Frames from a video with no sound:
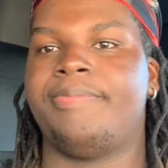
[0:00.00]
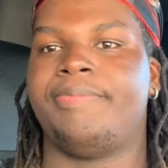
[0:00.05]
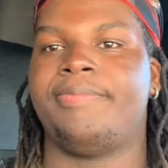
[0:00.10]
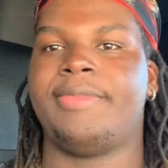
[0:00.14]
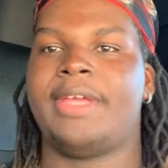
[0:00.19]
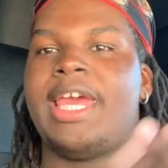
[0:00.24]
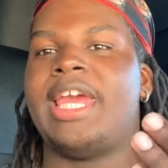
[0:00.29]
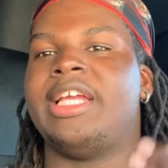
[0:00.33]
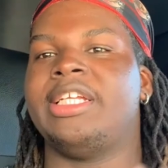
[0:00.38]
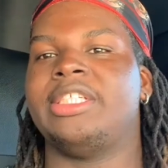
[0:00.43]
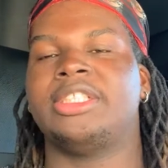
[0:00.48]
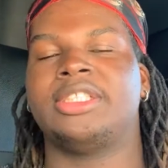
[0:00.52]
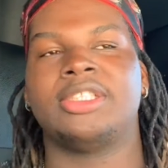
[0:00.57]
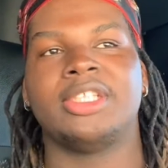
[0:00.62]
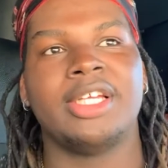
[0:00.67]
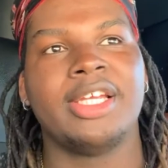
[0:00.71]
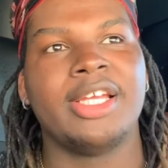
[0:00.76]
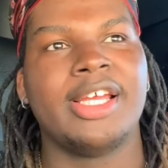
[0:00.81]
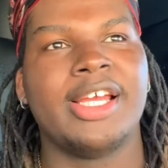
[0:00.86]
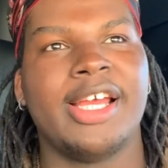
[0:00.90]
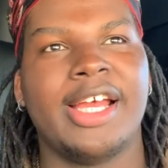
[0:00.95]
aced.
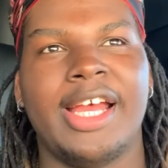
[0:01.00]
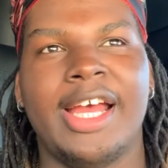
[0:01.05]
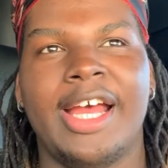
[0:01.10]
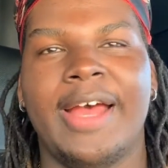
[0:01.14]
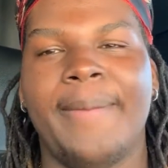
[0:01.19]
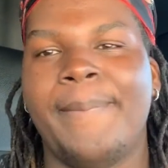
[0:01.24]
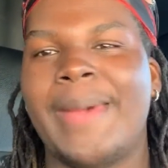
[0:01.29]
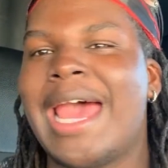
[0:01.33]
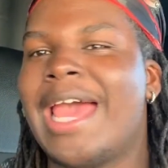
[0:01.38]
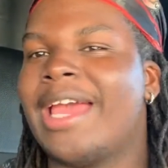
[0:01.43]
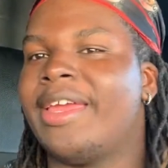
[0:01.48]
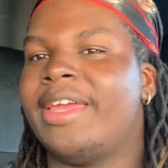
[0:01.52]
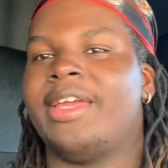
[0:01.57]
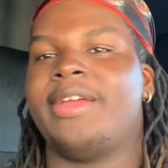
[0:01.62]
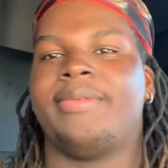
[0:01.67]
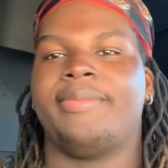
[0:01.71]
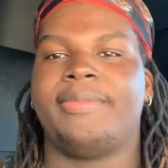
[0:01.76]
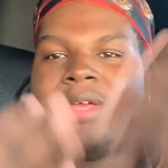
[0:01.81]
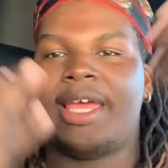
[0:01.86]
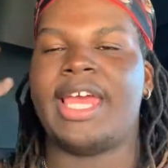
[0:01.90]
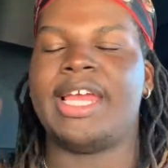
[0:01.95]
Backing,
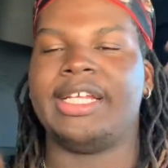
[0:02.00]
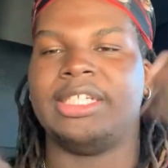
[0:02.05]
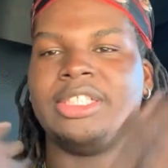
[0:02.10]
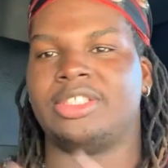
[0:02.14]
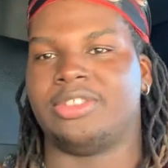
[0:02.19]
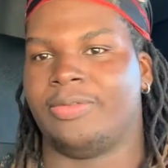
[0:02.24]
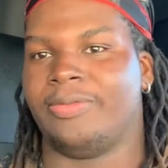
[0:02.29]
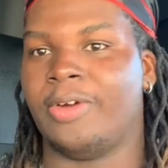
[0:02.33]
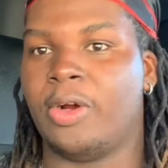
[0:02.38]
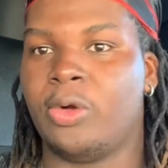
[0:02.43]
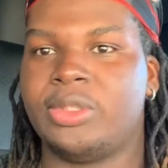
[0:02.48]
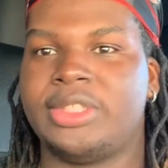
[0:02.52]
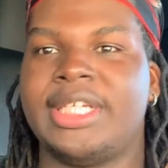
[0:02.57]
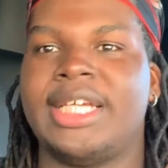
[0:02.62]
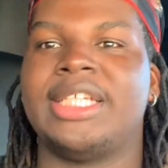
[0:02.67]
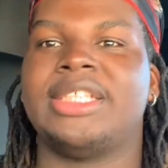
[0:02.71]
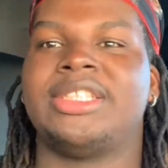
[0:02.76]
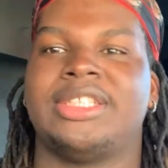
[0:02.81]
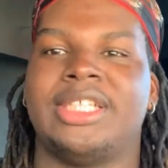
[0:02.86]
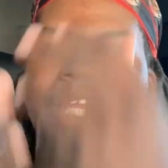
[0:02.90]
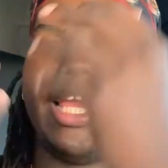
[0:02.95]
aced. Road
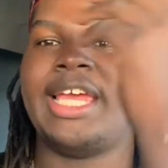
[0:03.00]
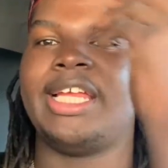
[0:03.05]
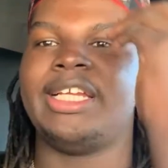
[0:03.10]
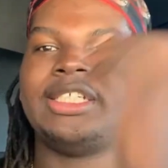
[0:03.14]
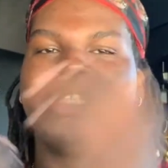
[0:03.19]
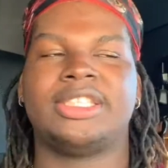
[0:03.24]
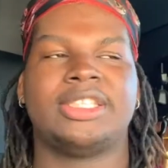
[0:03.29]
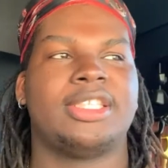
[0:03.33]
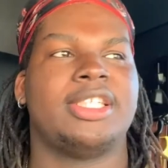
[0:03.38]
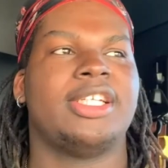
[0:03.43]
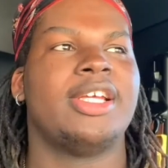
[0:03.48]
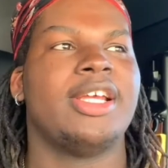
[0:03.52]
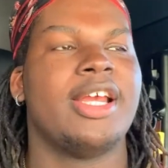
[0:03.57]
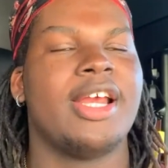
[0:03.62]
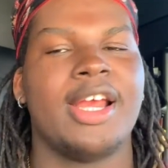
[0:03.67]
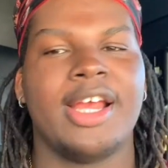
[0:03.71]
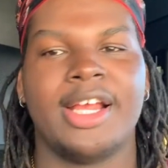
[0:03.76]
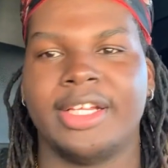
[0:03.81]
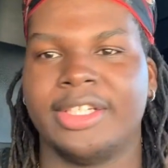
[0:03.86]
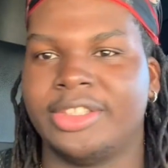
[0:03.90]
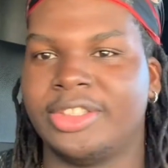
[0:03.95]
test, aced.
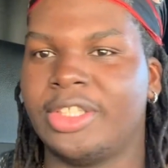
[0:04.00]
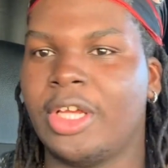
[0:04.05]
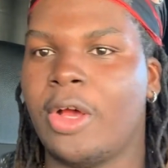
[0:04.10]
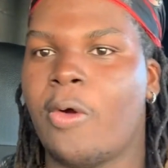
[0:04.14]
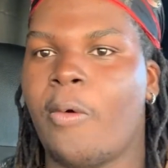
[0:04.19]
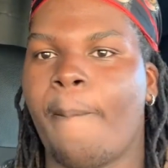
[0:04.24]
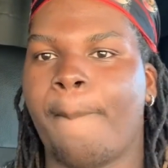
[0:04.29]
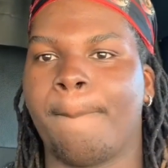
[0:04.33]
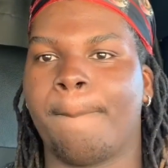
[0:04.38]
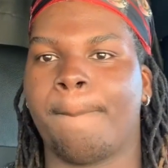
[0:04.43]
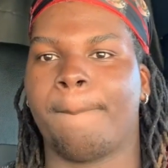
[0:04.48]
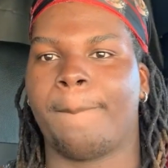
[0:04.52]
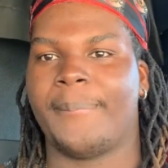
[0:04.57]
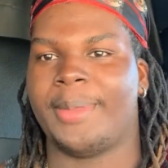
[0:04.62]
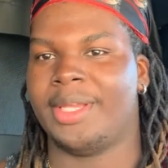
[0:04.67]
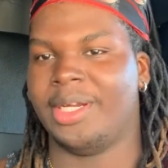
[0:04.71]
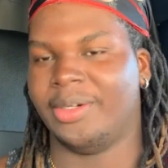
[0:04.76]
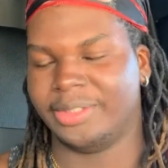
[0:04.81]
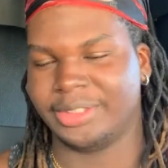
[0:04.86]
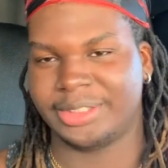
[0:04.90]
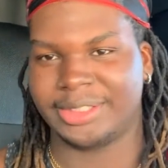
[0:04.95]
So
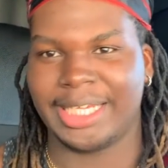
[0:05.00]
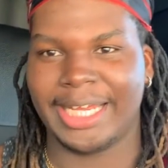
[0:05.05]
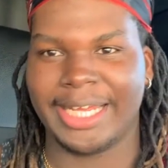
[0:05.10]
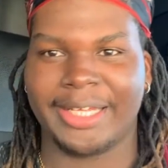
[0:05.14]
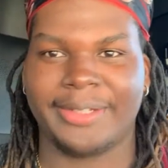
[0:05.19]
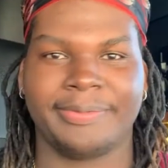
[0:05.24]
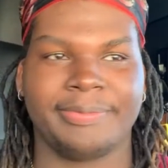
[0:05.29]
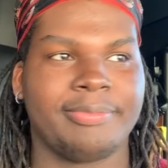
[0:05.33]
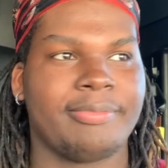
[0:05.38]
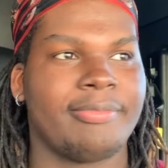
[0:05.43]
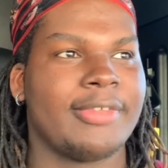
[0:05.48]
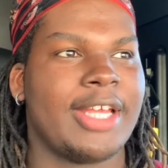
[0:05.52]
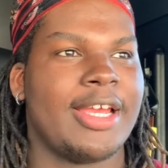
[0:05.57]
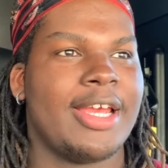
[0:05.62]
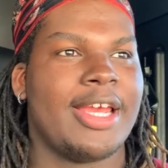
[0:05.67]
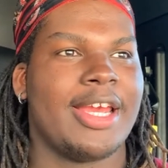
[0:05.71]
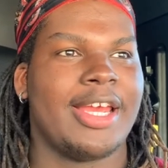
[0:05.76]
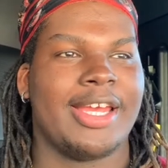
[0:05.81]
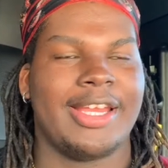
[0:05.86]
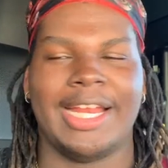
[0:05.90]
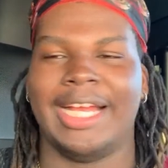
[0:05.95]
it was like,
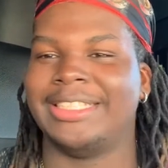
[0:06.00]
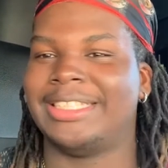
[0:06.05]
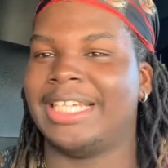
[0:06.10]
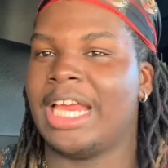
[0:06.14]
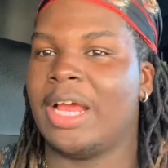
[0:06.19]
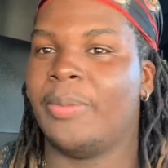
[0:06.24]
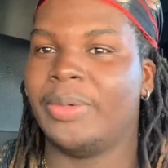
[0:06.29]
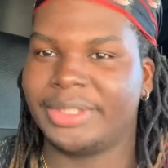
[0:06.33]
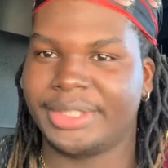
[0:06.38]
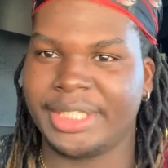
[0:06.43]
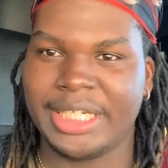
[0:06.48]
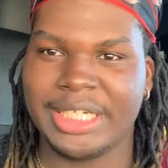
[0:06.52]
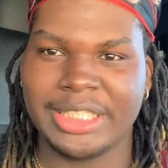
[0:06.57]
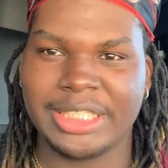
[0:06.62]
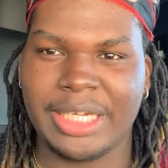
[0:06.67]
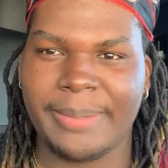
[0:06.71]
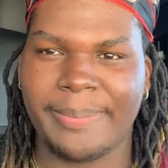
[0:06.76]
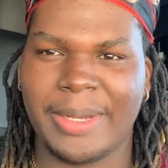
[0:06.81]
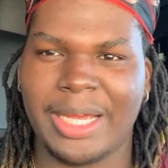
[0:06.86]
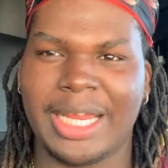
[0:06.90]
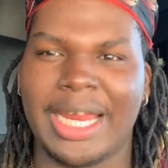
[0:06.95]
I'm saying it was
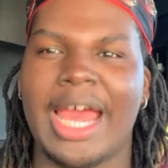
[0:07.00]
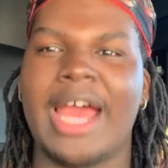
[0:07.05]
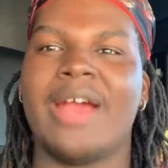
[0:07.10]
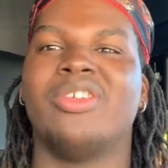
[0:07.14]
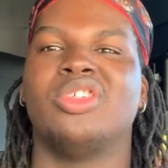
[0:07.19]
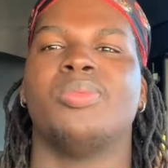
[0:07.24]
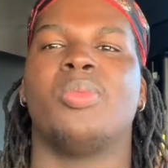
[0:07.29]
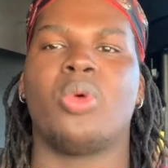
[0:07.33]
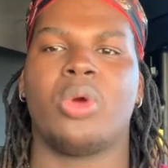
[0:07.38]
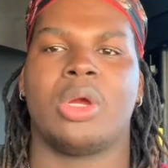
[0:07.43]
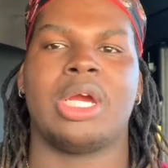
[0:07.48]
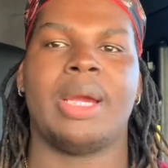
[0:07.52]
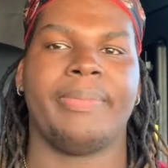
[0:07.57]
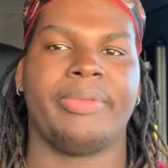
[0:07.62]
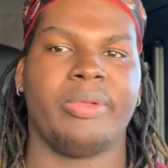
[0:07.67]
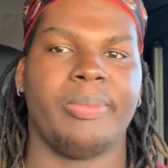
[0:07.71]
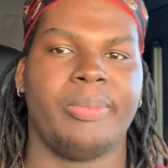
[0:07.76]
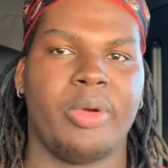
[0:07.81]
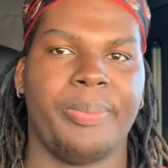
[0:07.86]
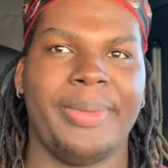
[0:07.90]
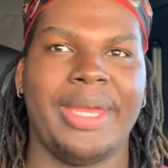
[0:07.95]
easy, but I was more
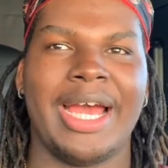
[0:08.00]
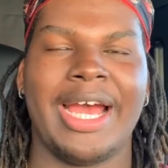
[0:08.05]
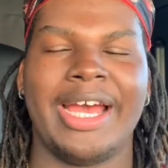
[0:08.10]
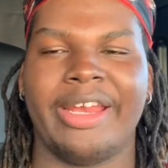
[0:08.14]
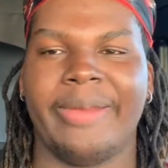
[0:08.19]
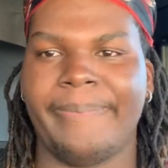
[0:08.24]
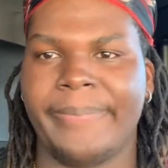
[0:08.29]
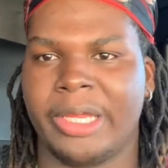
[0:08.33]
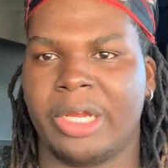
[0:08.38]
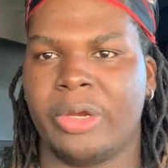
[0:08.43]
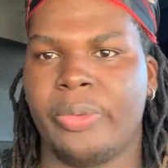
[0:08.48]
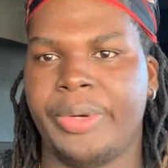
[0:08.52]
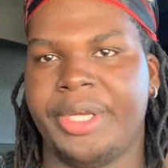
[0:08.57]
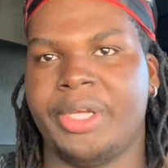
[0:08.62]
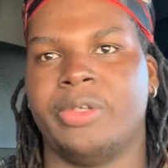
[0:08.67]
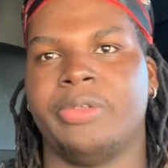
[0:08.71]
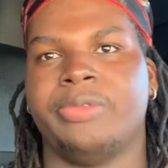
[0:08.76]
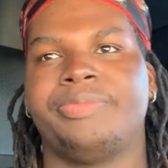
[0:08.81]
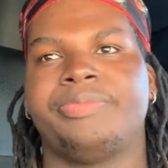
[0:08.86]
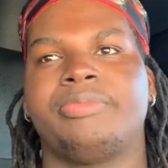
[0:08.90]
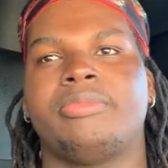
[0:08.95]
comfortable behind a big wheel.
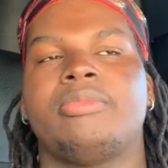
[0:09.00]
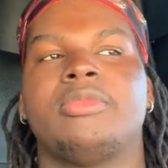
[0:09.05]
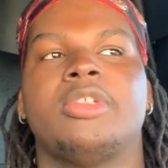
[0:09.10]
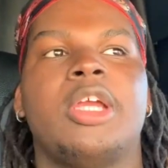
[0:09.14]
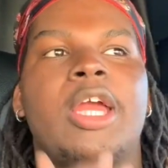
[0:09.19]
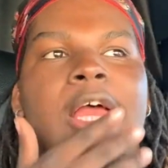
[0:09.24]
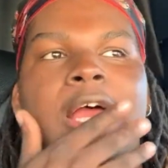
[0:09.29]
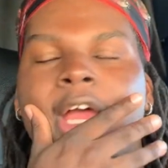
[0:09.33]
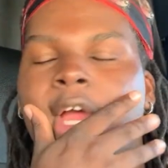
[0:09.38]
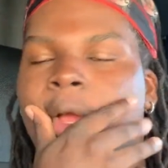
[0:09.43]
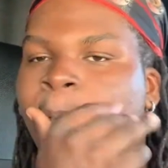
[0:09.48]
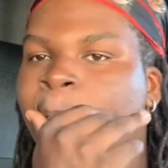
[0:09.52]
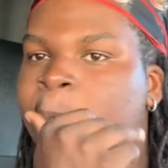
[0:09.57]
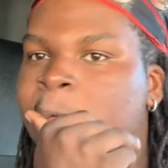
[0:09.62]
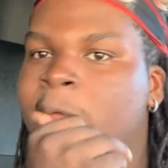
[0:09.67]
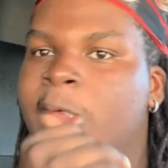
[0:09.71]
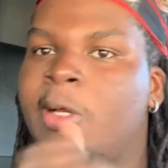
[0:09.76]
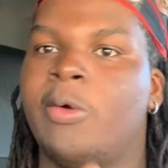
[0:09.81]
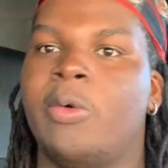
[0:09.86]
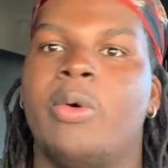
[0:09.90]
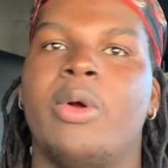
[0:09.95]

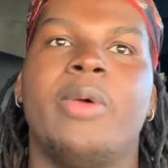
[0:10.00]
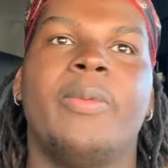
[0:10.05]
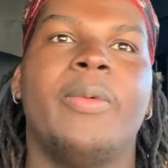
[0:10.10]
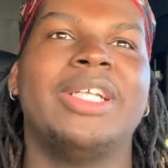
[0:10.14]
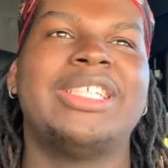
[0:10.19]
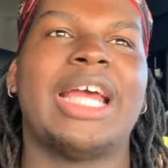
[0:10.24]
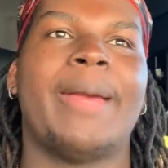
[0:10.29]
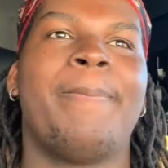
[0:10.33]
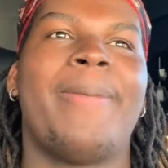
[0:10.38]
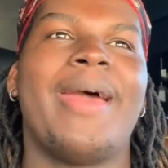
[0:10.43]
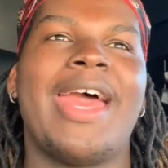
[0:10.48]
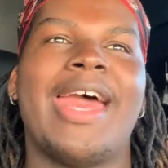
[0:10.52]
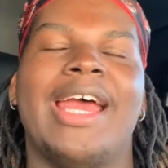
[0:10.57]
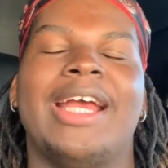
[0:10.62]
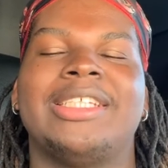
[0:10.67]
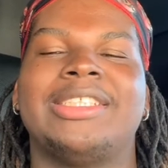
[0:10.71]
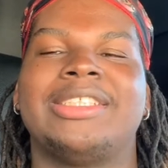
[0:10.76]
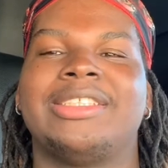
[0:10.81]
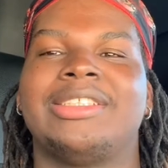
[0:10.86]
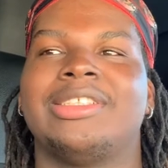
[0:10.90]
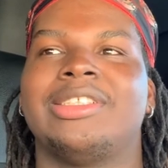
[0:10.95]
So once I passed,